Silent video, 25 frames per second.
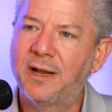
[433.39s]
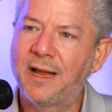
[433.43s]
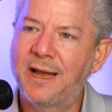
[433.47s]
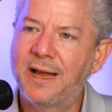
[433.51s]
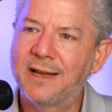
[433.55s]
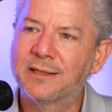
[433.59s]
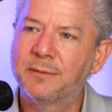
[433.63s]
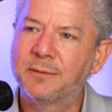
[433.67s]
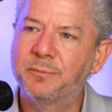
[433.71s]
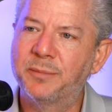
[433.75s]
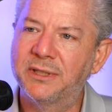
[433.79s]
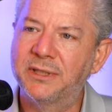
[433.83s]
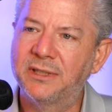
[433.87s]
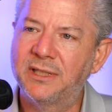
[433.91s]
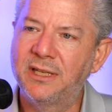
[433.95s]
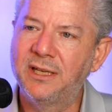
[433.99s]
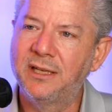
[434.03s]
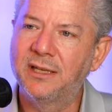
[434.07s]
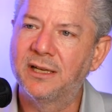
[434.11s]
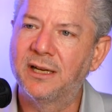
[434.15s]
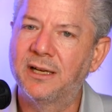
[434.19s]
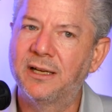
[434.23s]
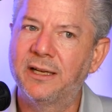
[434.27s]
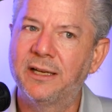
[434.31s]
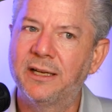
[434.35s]
has a
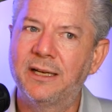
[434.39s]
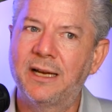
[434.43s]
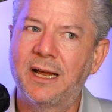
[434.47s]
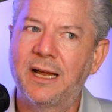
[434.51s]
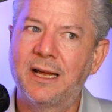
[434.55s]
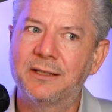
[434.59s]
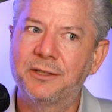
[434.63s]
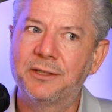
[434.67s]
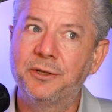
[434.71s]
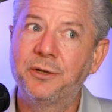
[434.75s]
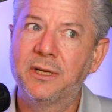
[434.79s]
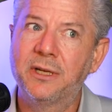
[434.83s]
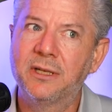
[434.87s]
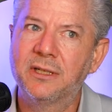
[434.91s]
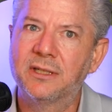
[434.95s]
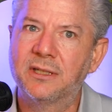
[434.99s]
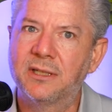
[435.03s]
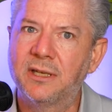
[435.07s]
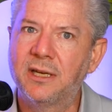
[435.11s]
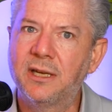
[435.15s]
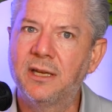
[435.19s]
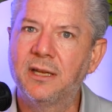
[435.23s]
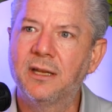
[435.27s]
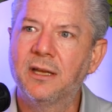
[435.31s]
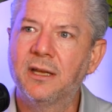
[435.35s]
patina and you can
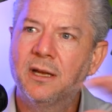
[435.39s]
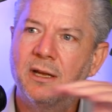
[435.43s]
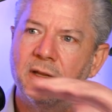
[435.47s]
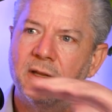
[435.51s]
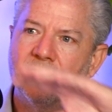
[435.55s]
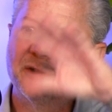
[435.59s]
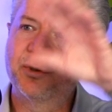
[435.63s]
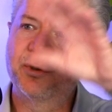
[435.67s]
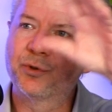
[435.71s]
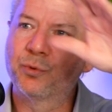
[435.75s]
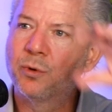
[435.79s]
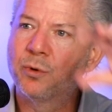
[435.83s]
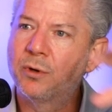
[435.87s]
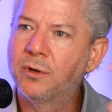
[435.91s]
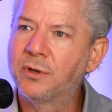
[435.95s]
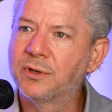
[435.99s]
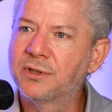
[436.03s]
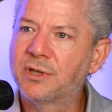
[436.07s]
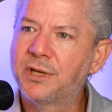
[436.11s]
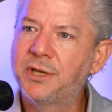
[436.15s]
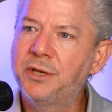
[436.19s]
see the swirls,